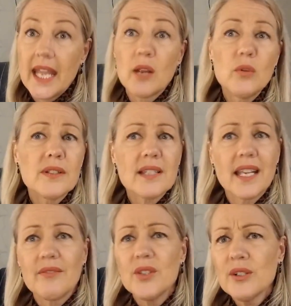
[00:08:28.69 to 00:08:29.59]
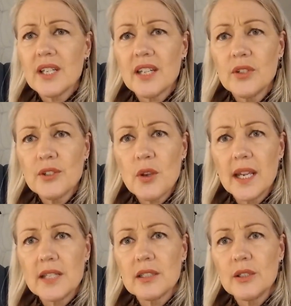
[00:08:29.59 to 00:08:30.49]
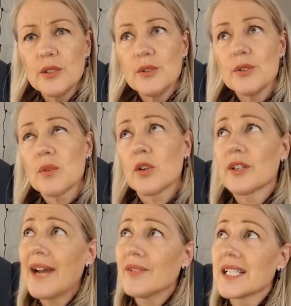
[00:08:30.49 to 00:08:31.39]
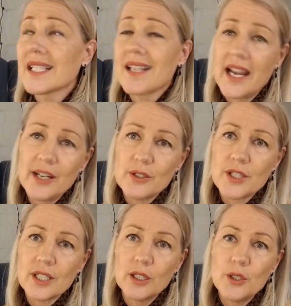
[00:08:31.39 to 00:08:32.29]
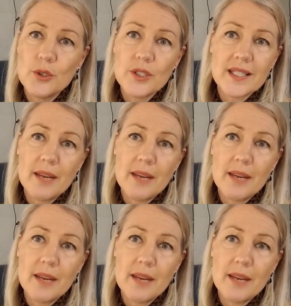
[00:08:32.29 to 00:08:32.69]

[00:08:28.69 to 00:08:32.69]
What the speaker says: And I will say, if you're trying to lose or have a desire to lose,